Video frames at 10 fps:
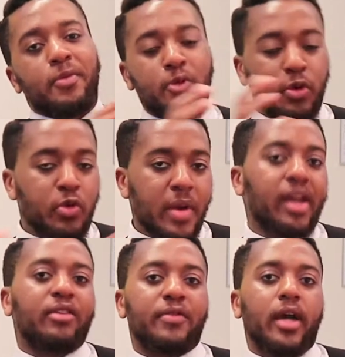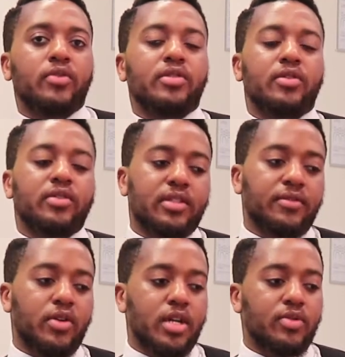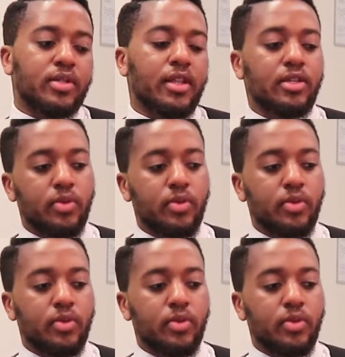to create a factory. So that was a very interesting thing.